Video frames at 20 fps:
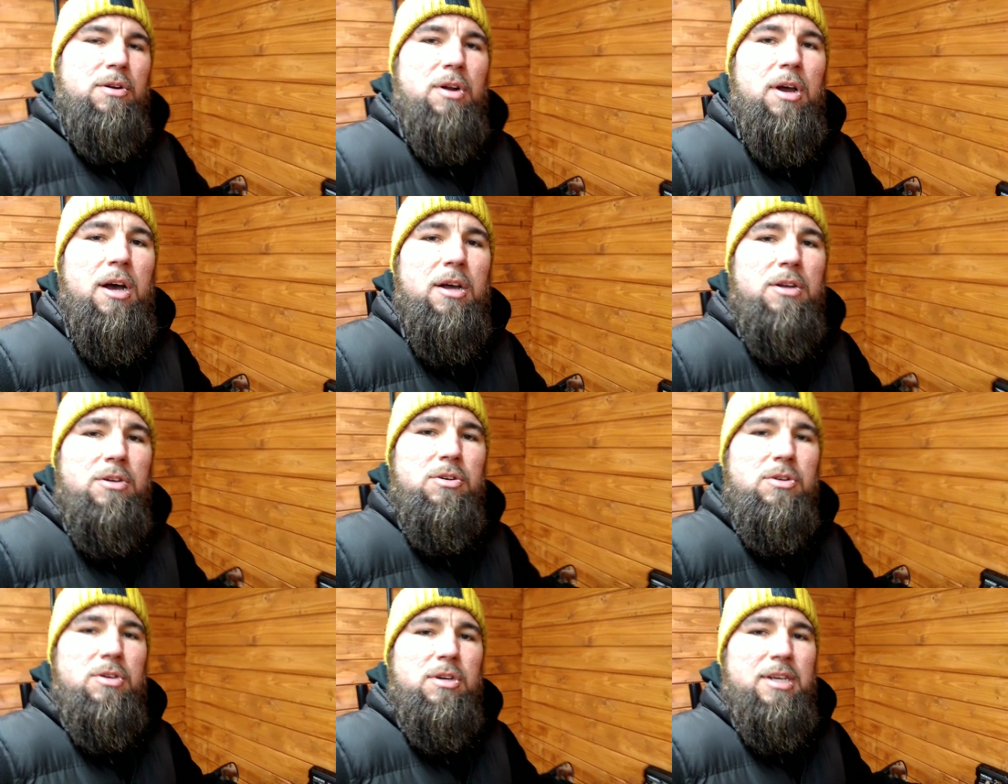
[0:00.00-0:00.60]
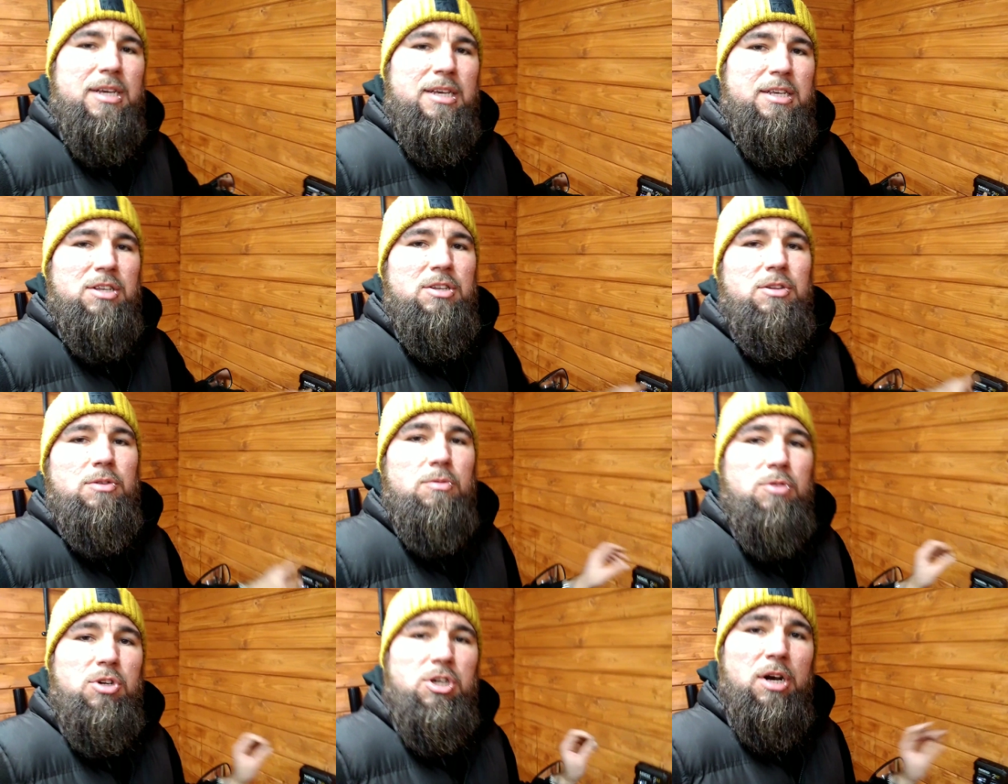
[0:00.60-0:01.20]
on 100, it is
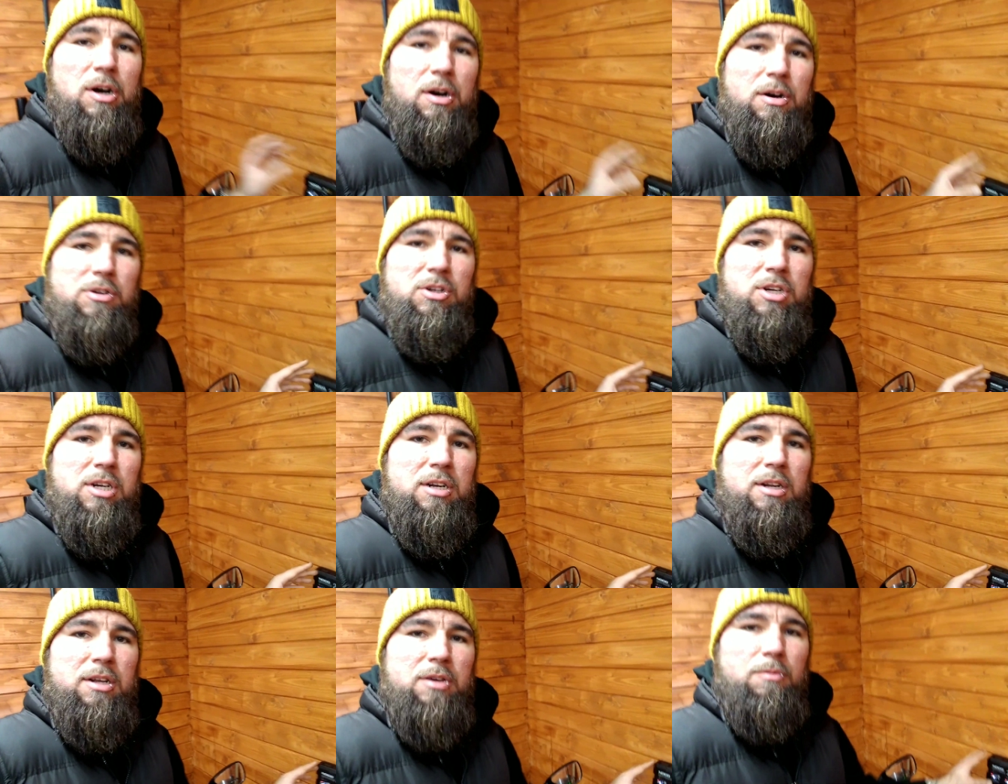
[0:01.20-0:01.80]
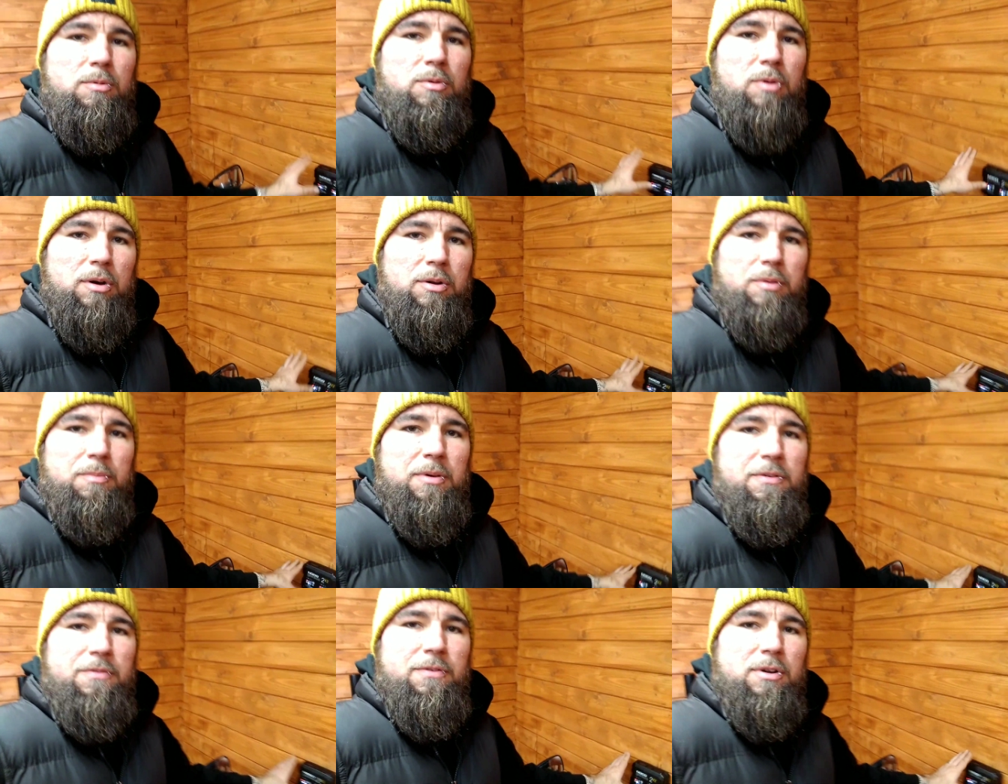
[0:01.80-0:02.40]
still charging. It will
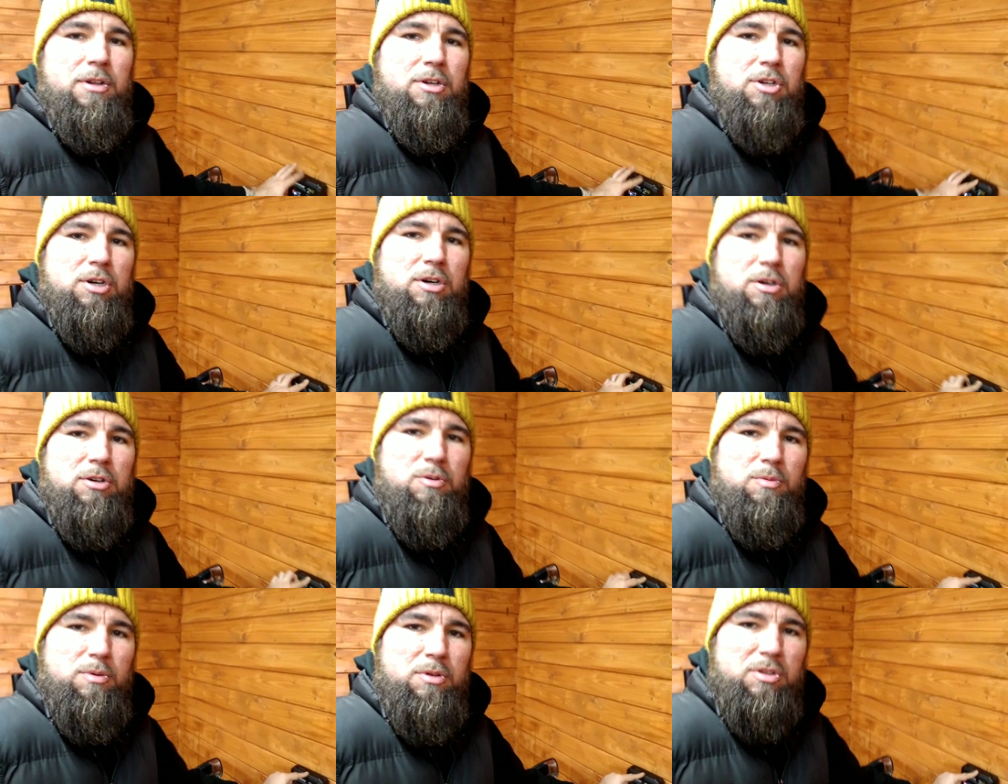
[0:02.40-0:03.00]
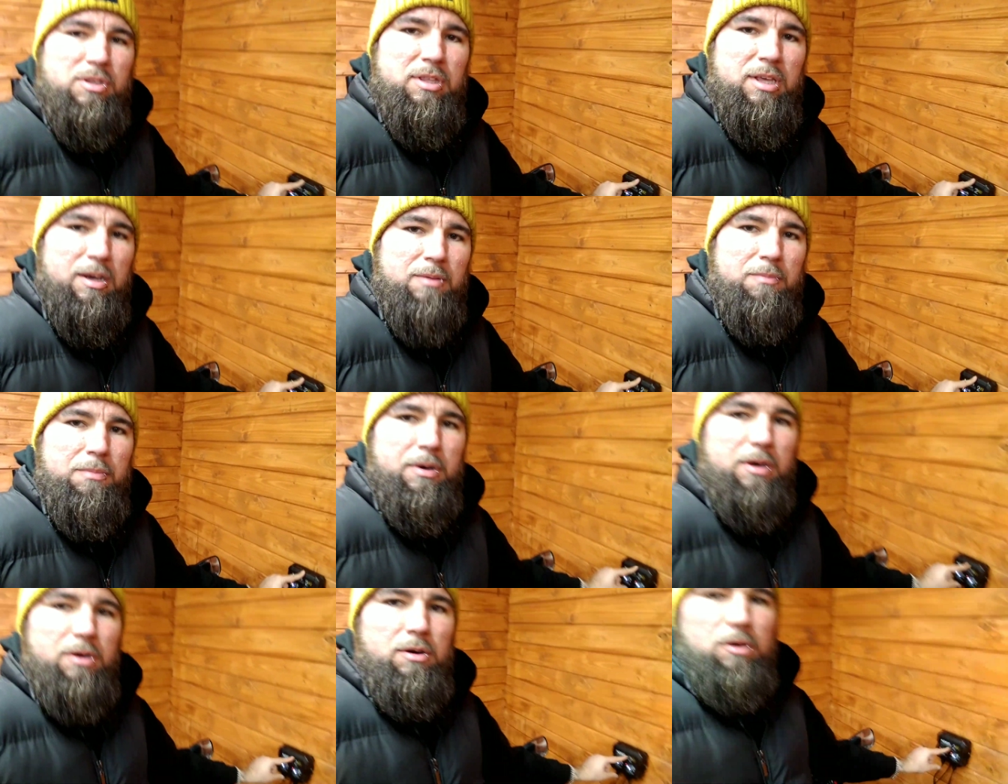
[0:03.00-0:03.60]
only be fully charged once
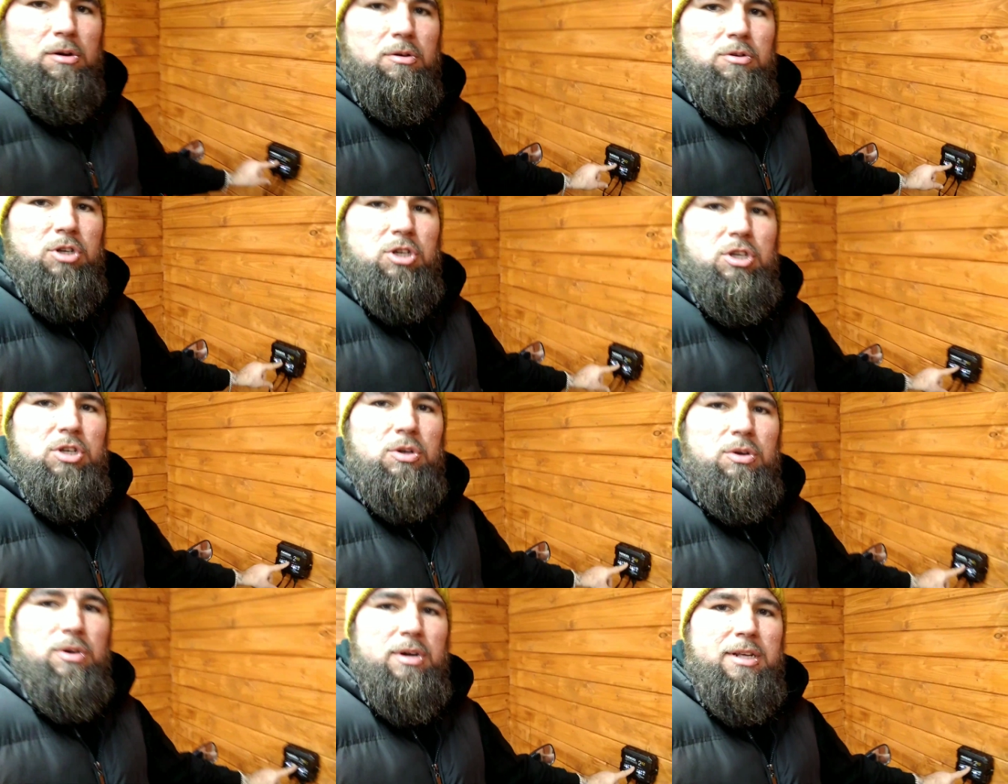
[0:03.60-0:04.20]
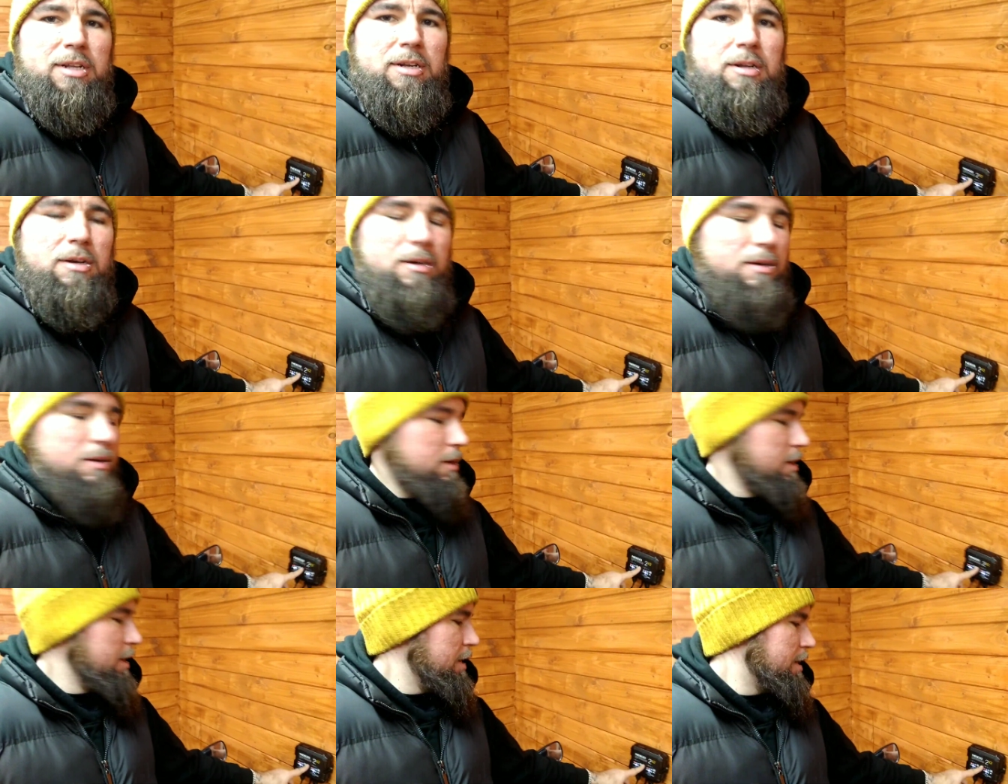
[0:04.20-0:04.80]
that bar goes solid,
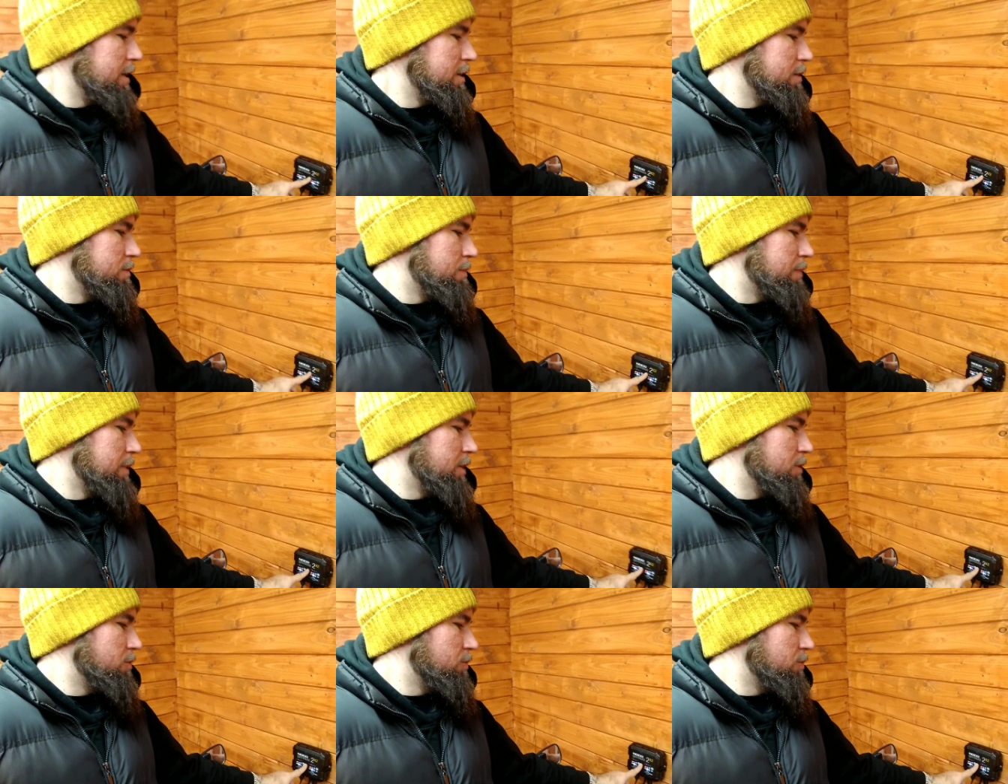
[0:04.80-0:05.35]
and it will be